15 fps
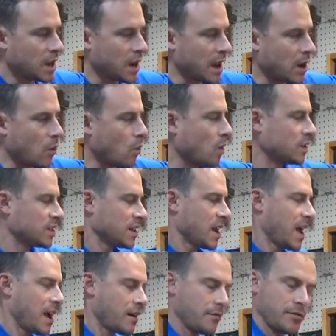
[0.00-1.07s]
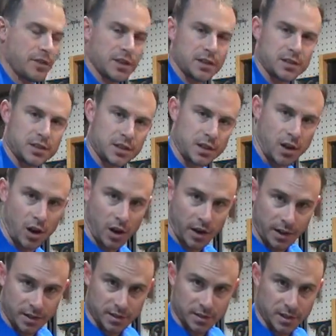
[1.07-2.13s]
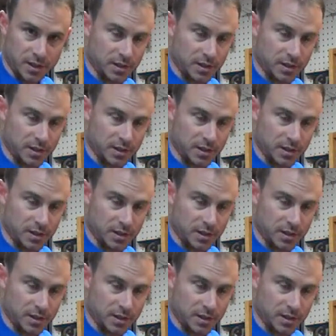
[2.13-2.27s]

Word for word: Now, once I have this carcass